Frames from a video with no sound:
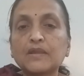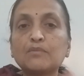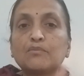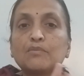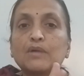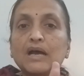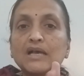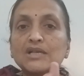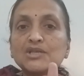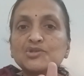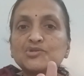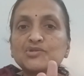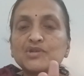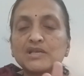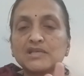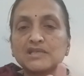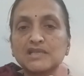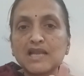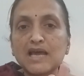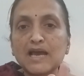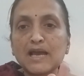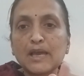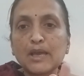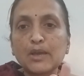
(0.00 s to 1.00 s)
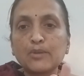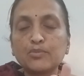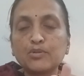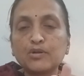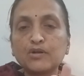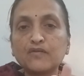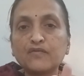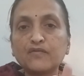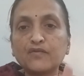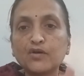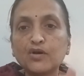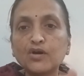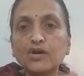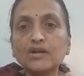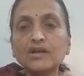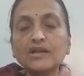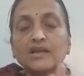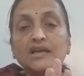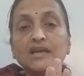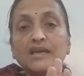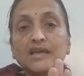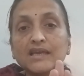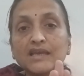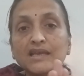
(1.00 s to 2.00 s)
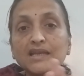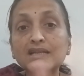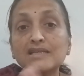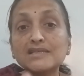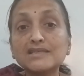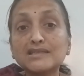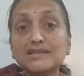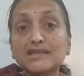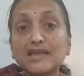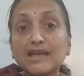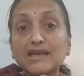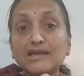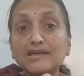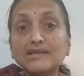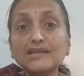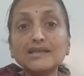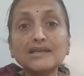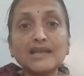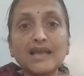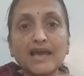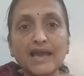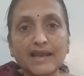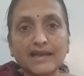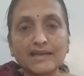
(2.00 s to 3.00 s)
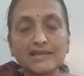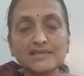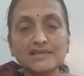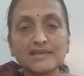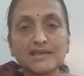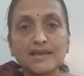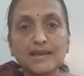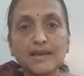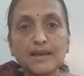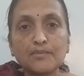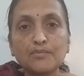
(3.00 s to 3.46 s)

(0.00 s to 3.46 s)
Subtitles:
Master is liable for incidental acts.